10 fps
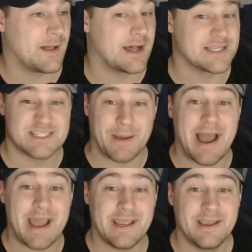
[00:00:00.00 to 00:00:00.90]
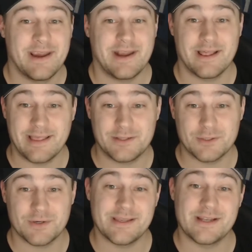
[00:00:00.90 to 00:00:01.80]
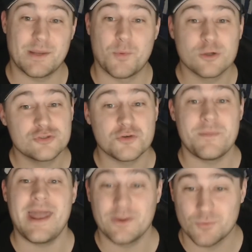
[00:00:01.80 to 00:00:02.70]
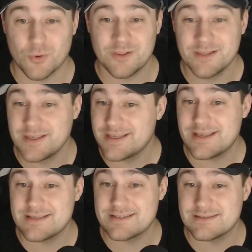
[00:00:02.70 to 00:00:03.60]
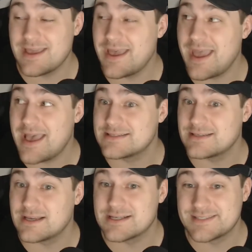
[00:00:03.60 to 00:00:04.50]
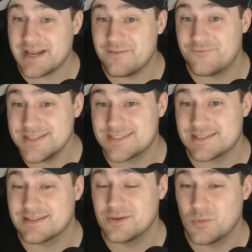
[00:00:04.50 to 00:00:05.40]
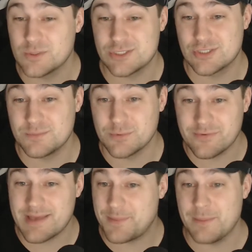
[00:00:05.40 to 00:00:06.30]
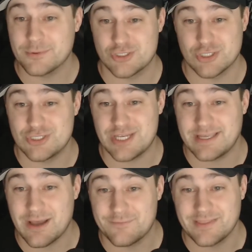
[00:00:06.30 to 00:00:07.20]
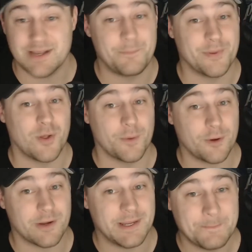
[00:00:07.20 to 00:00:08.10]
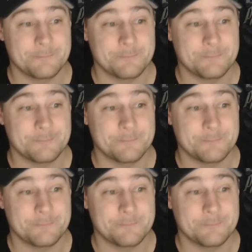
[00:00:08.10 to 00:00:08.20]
Spy, and I liked her in a more dramatic role as in St. Vincent, which is a good movie that people should check out if they like Bill Murray.